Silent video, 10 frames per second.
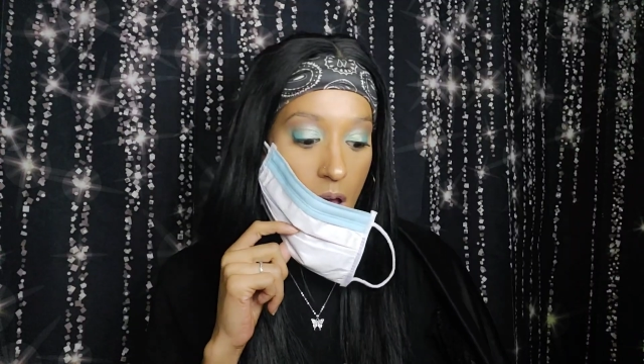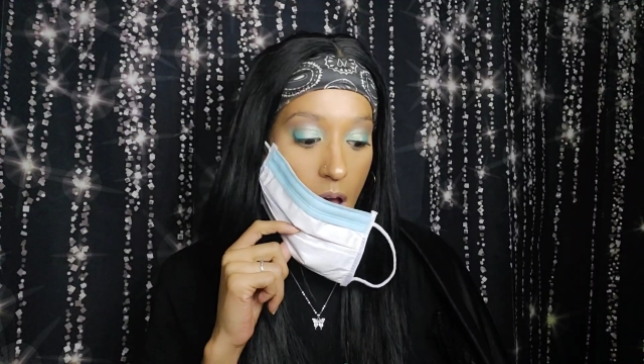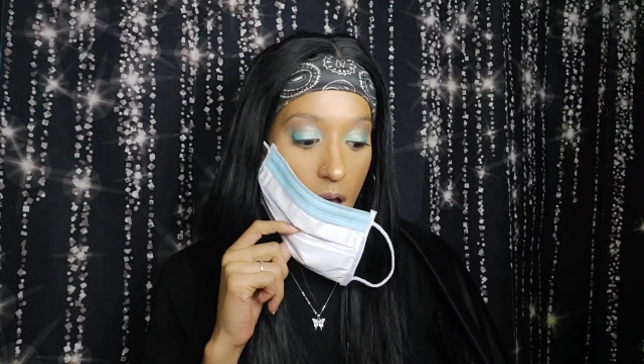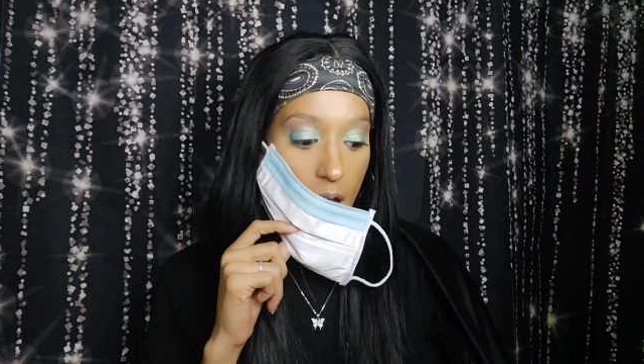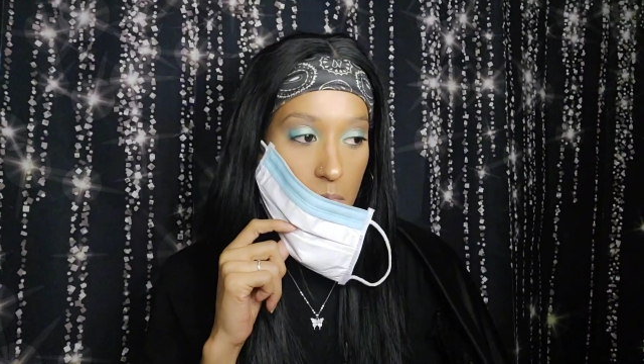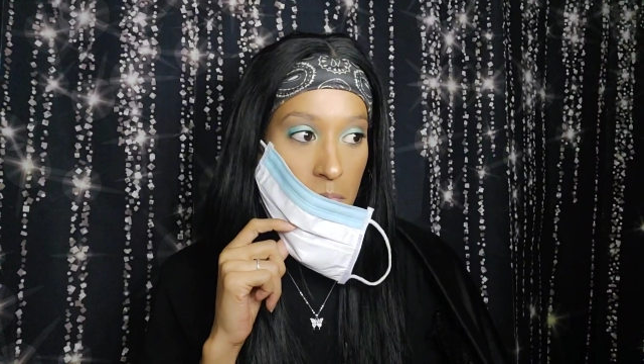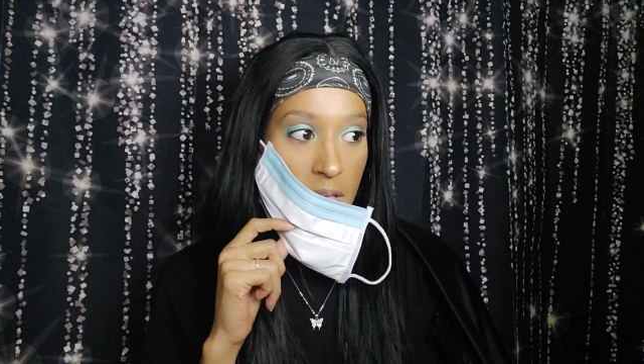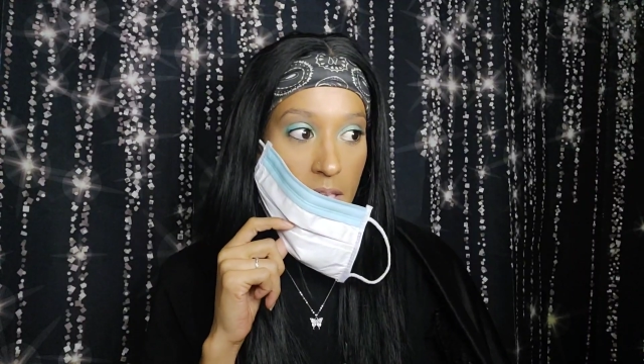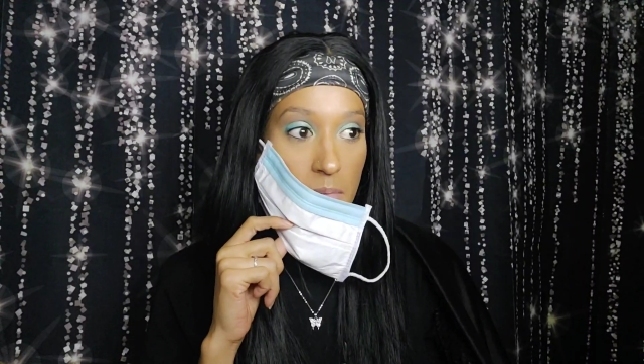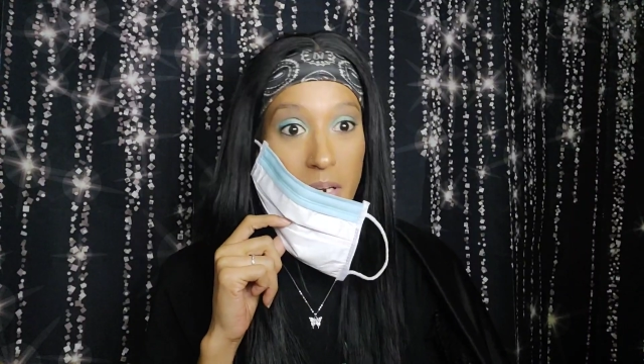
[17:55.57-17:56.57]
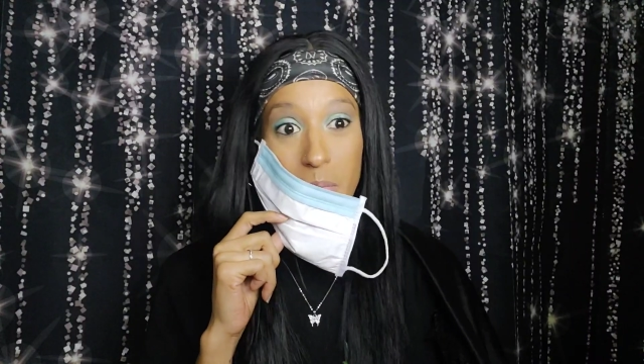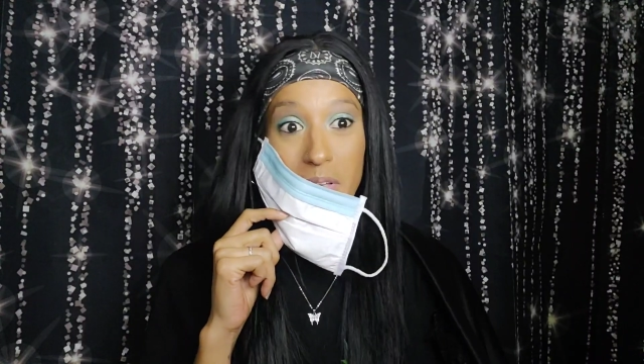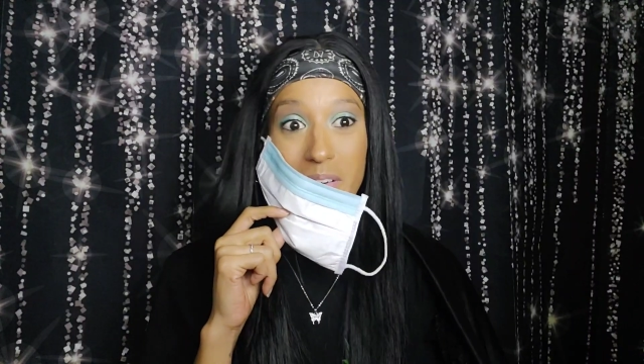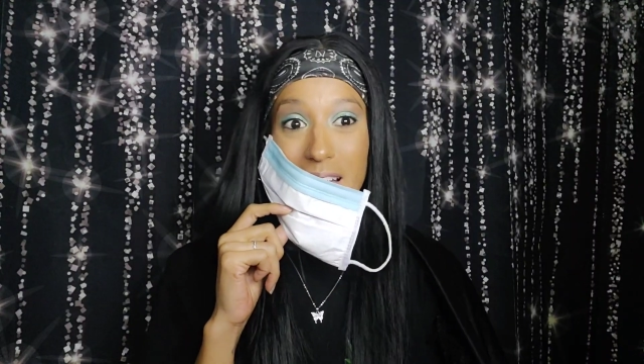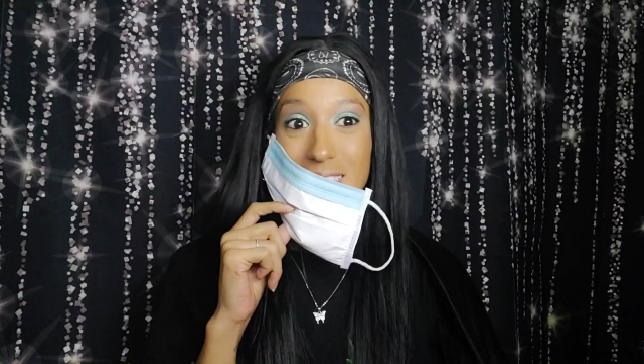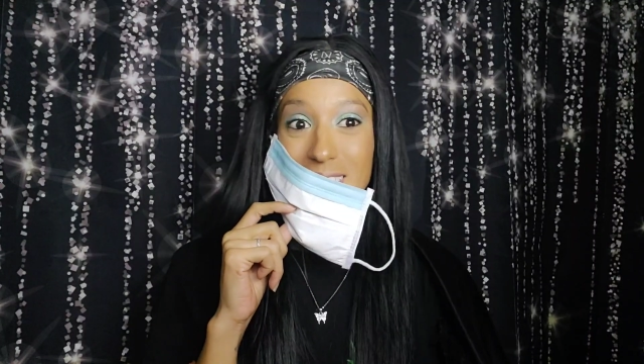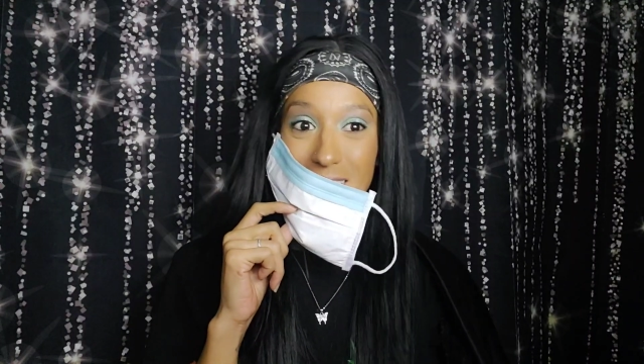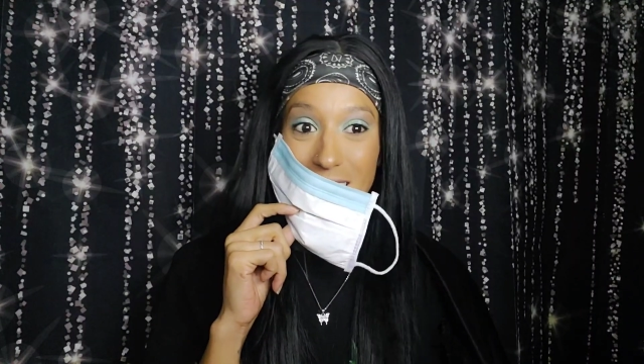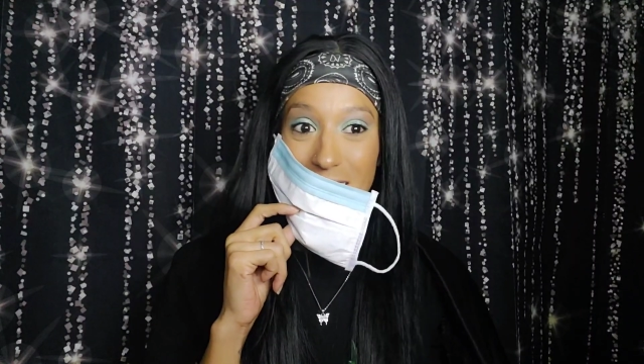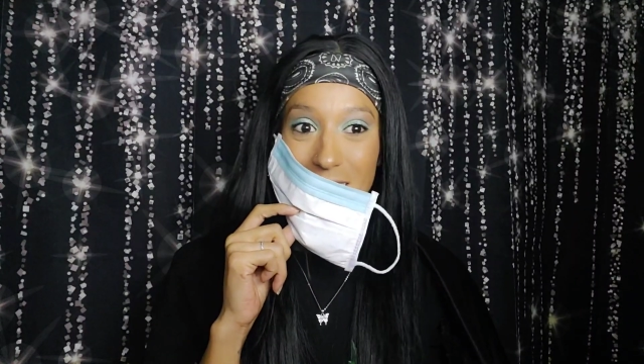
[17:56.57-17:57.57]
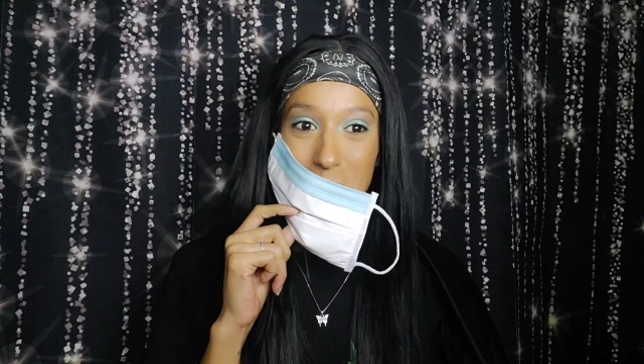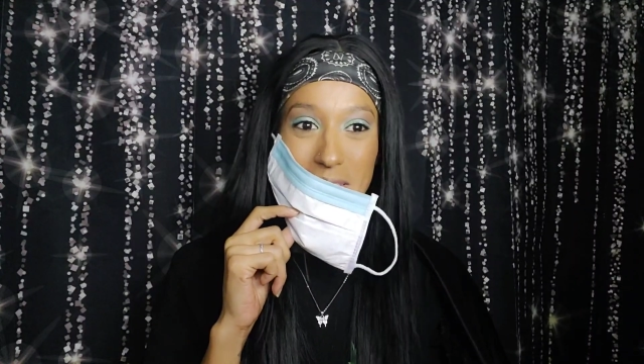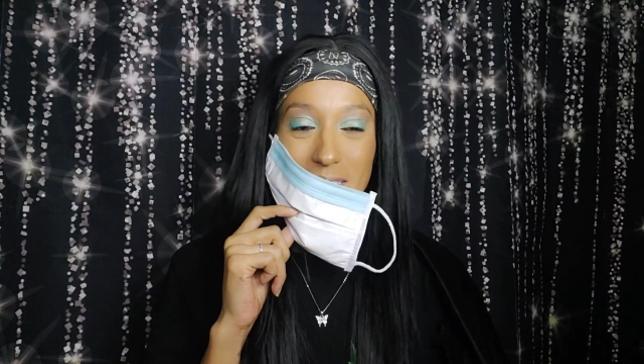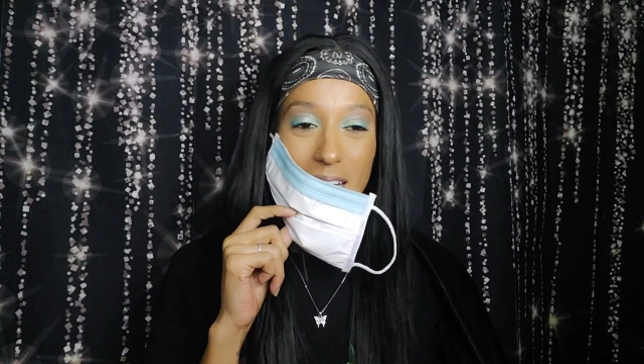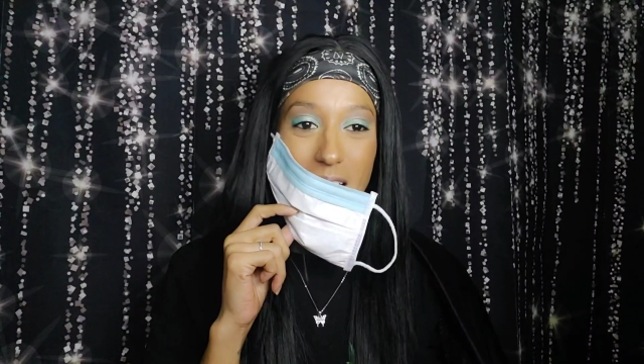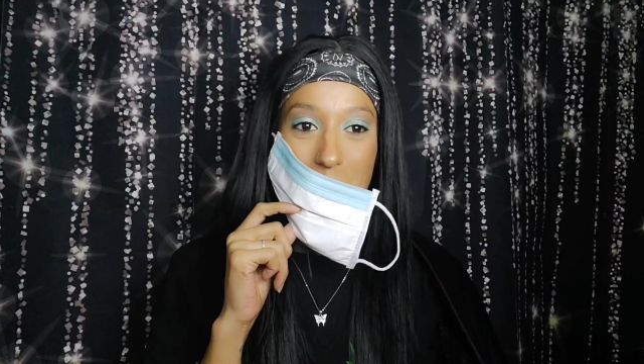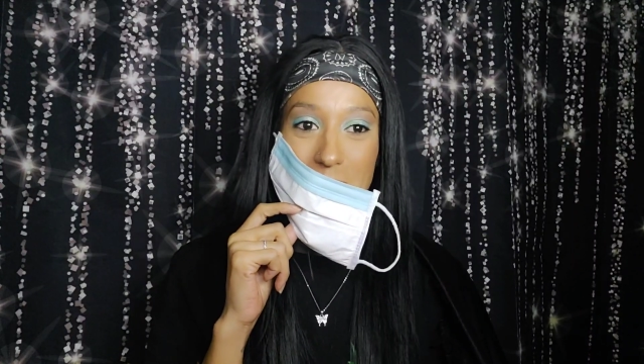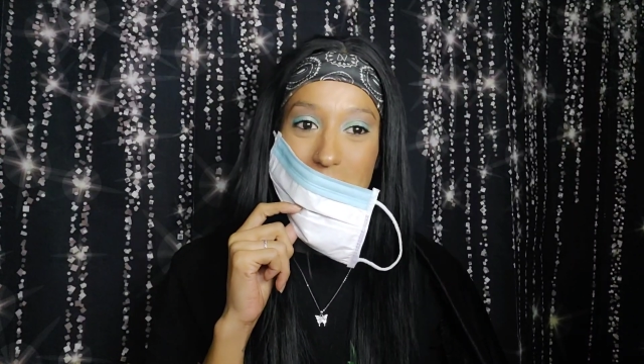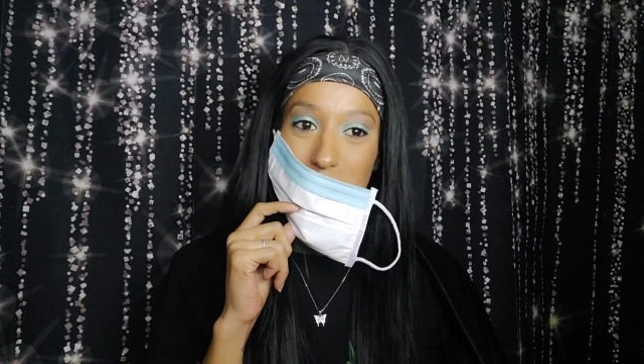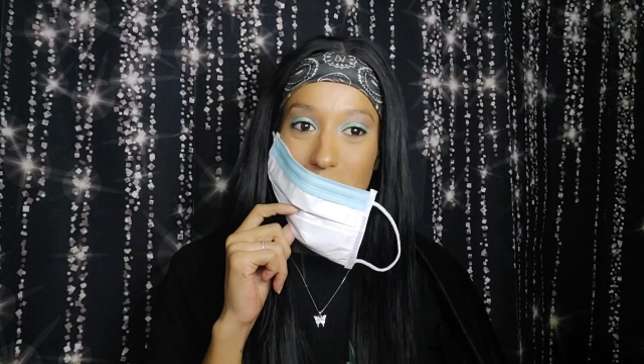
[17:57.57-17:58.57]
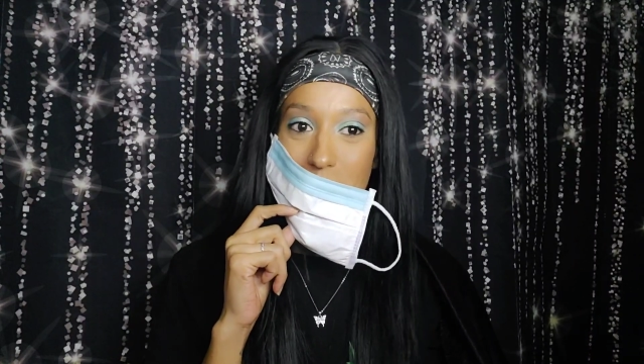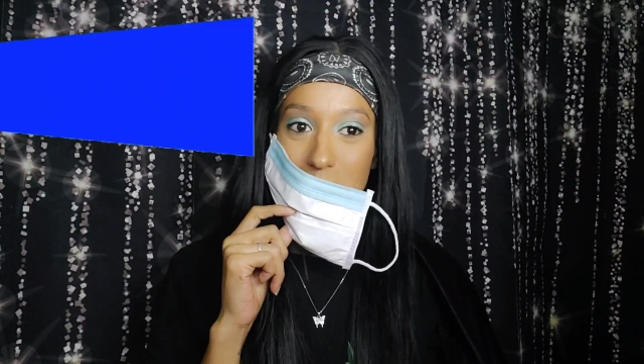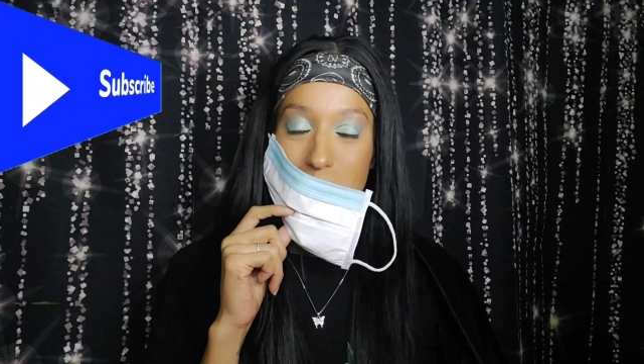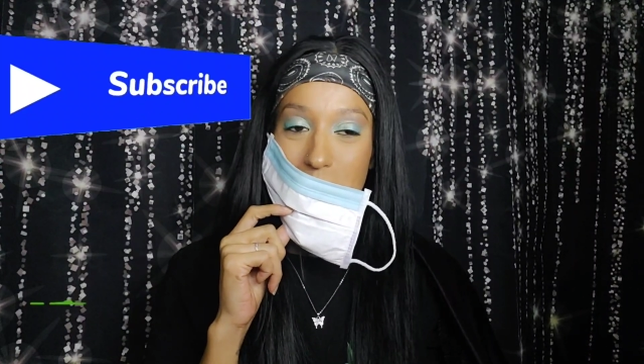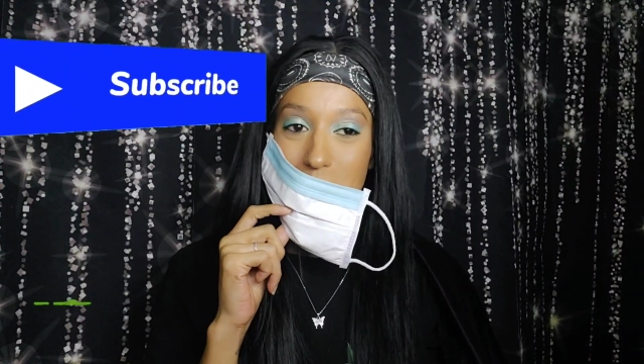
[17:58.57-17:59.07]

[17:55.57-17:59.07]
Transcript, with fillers: But yeah, let me know what you guys think. Please like, comment, subscribe to the bell